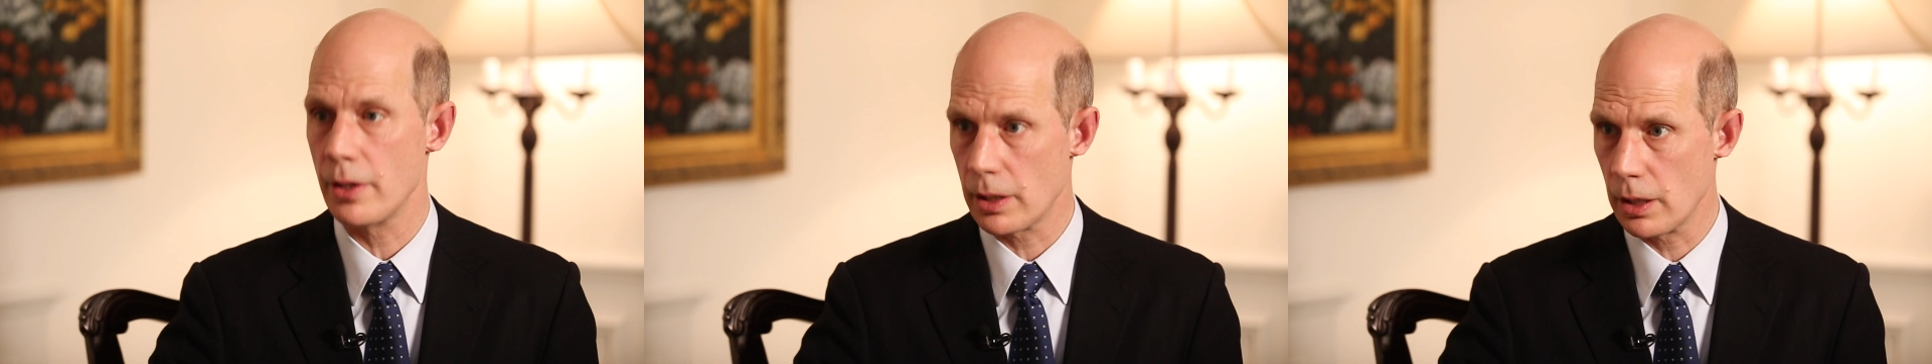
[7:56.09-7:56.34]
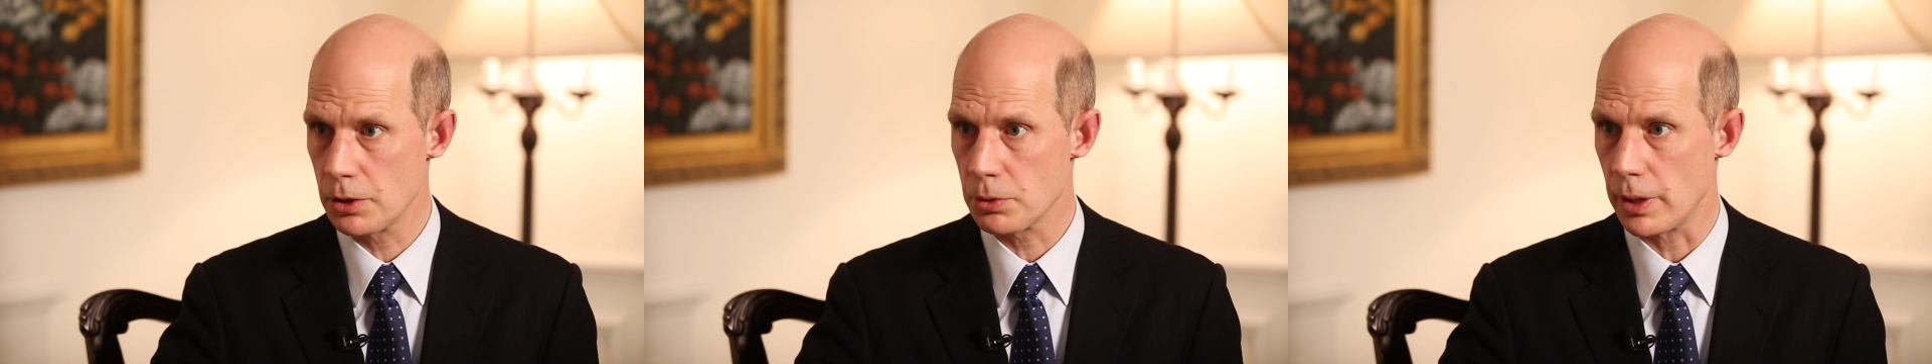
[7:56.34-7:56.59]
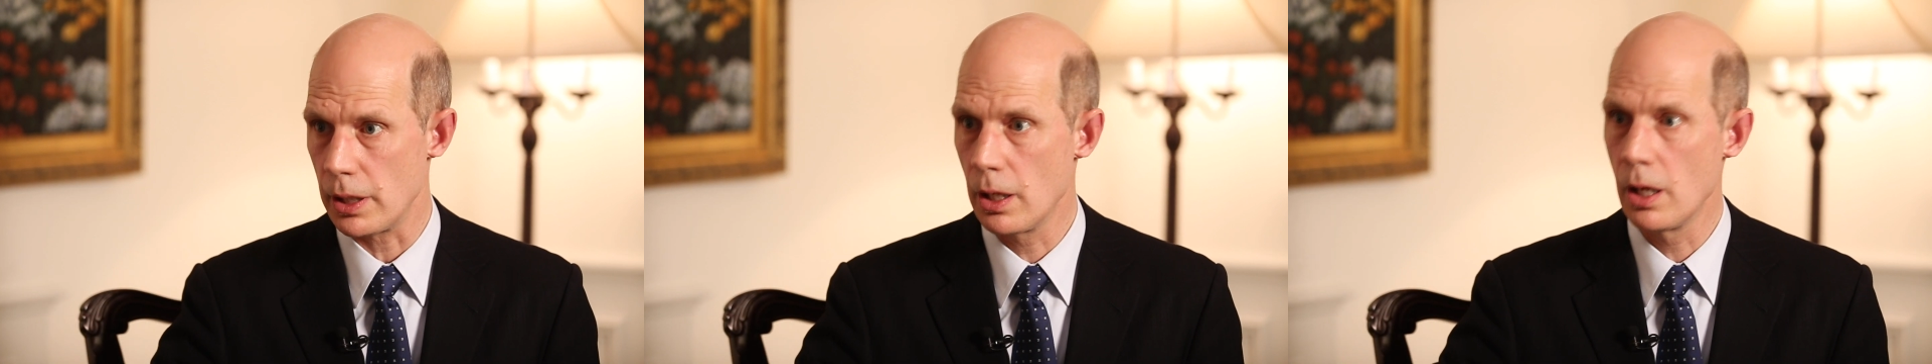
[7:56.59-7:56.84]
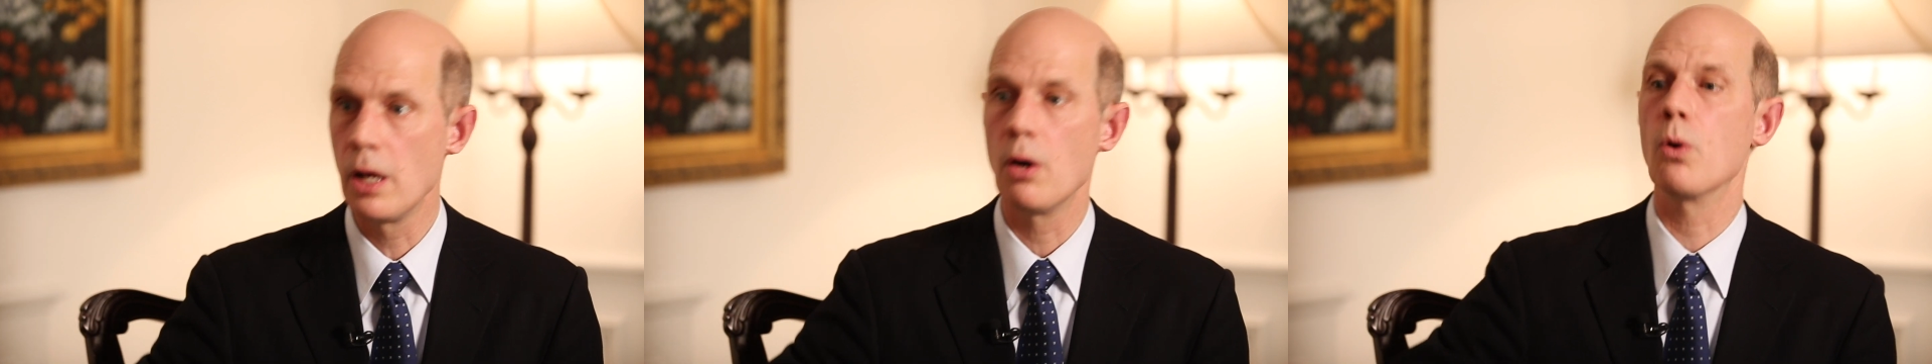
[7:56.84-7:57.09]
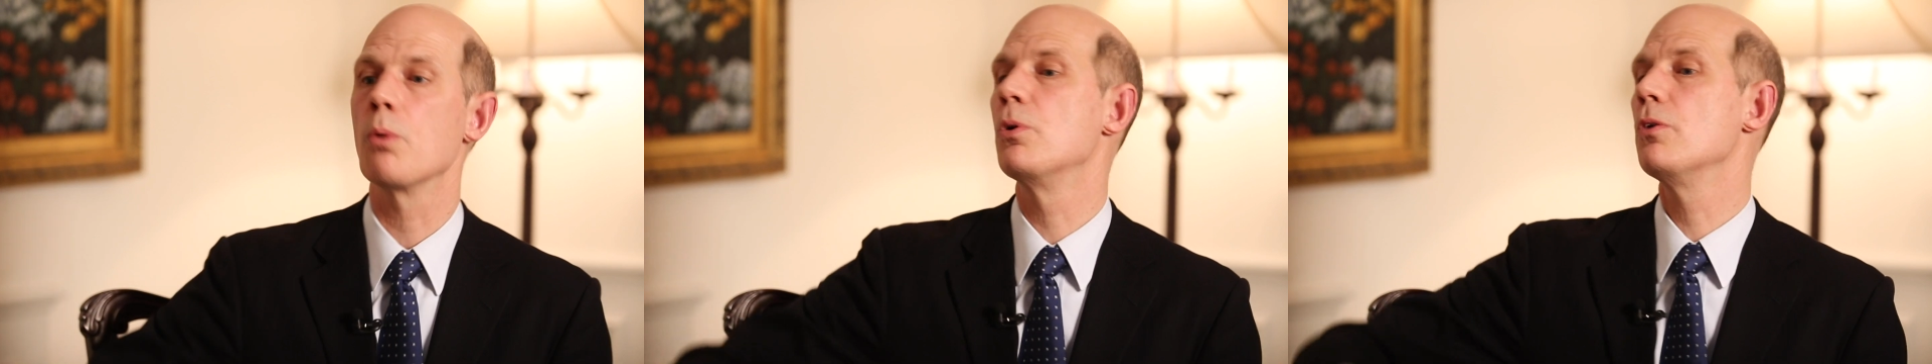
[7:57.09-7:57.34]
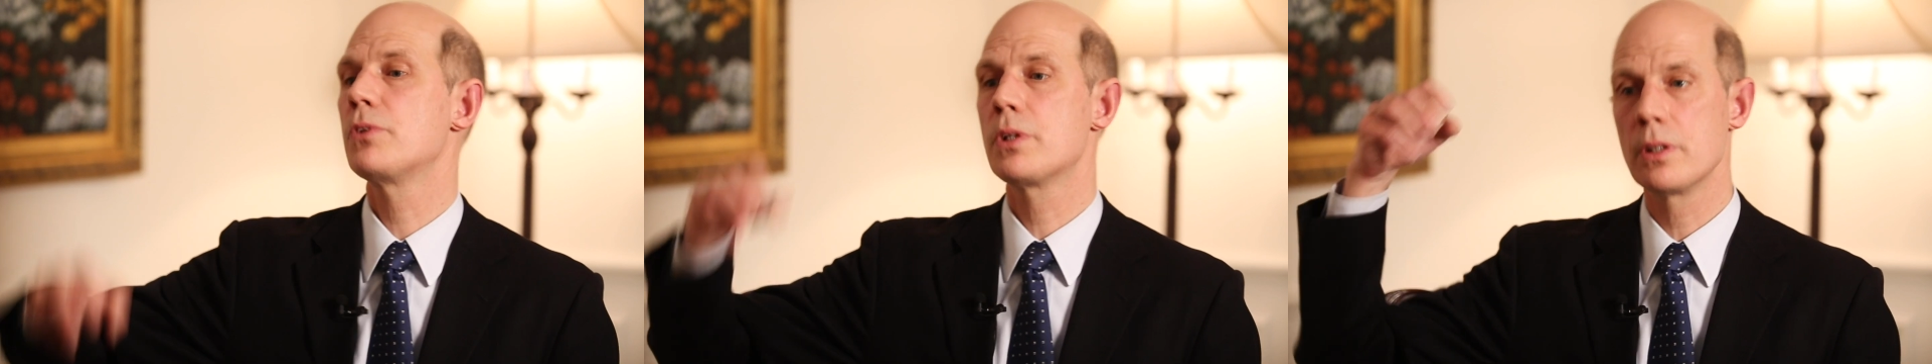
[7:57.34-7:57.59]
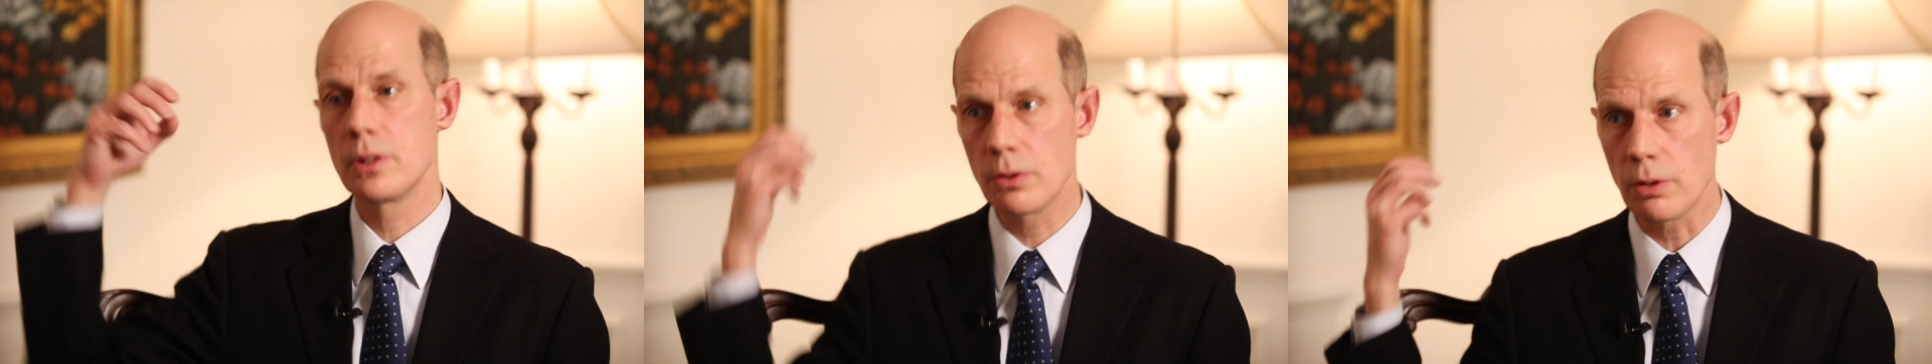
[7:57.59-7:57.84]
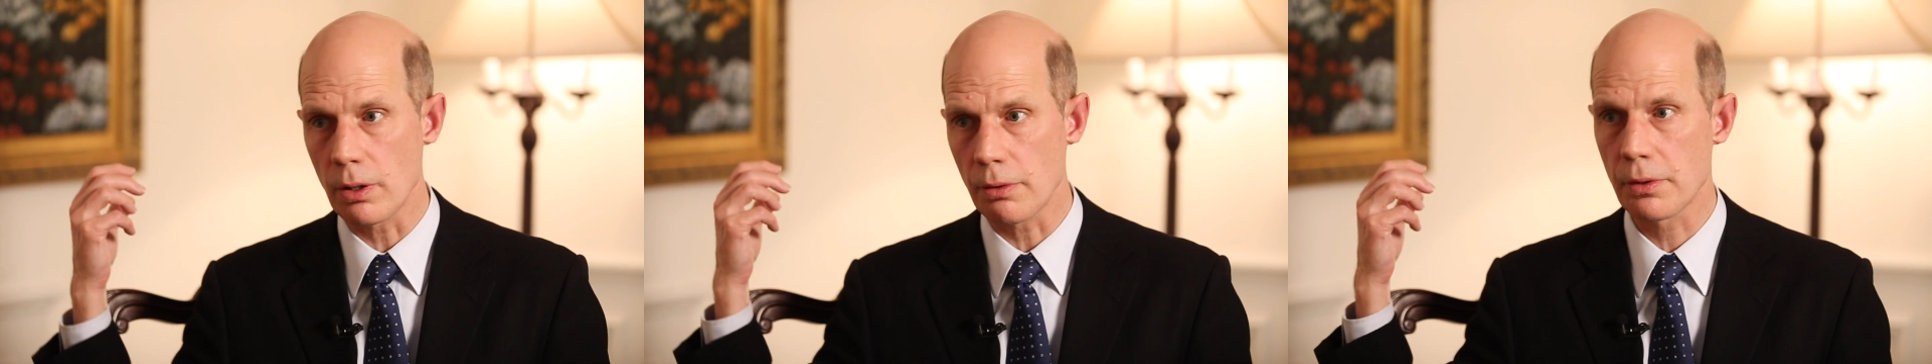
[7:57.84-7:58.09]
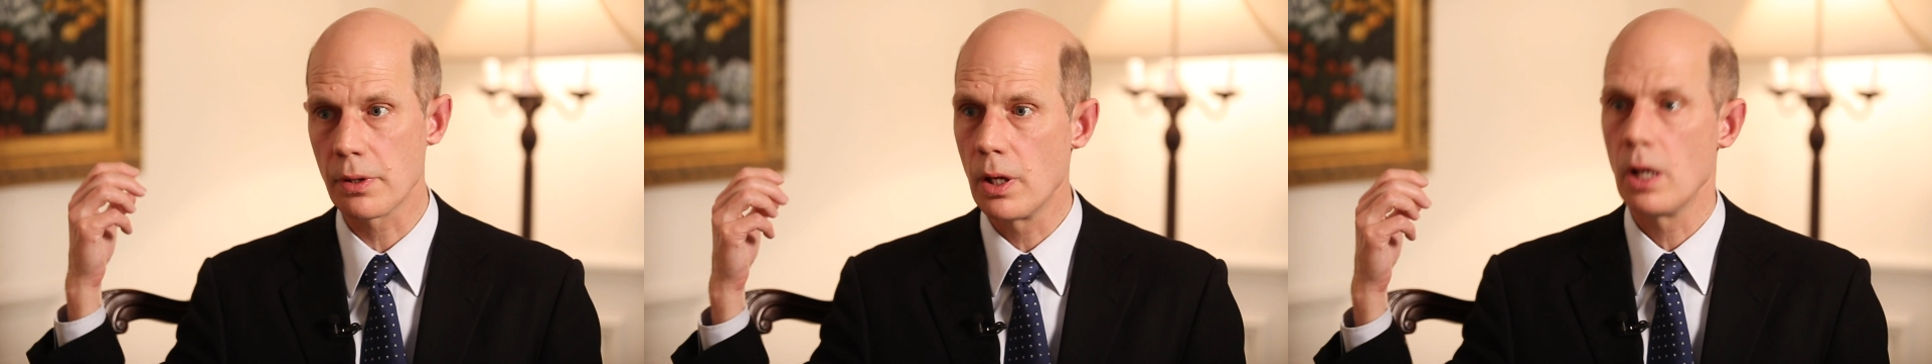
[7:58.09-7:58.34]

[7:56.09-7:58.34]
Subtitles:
the country, or moved to the north,